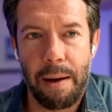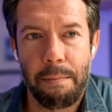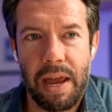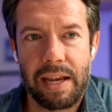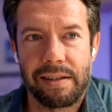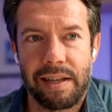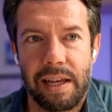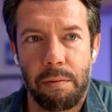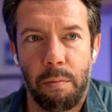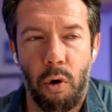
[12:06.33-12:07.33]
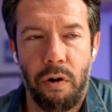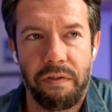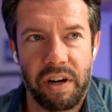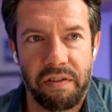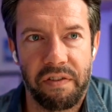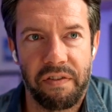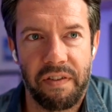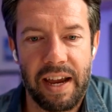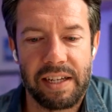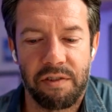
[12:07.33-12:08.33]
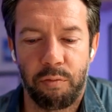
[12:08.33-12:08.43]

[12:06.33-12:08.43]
makes it more of an effective